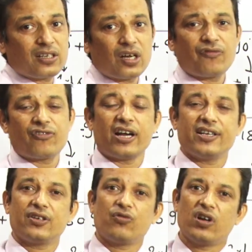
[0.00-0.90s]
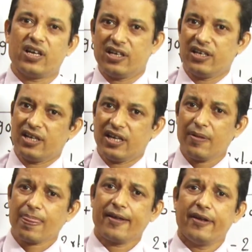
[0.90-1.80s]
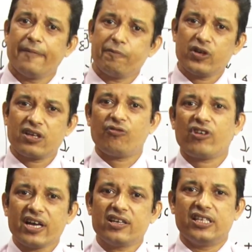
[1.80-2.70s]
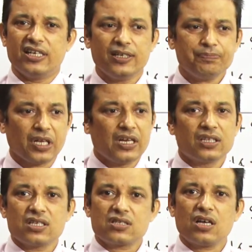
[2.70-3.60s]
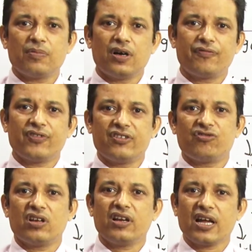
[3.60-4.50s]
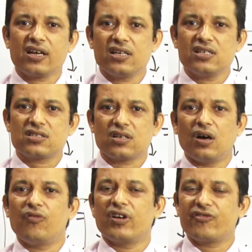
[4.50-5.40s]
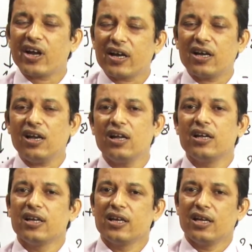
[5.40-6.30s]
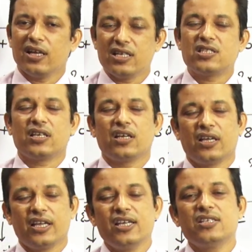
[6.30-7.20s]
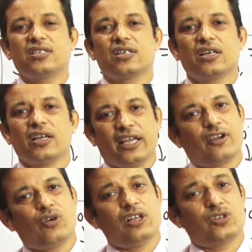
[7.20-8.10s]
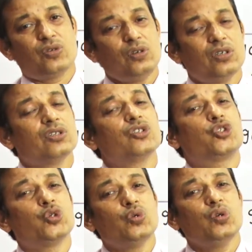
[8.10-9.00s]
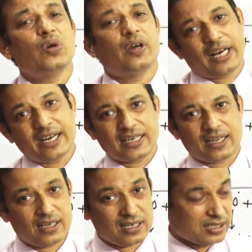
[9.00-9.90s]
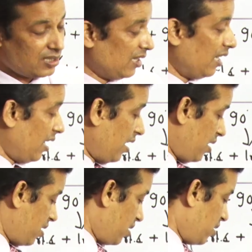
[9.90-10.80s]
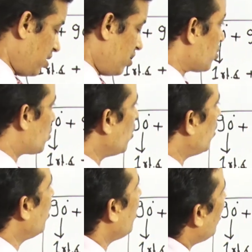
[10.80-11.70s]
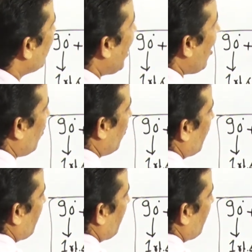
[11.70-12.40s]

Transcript: of writing 180 degree, we can write there the sum of interior angles of a triangle is equal to 2 right angles. So, now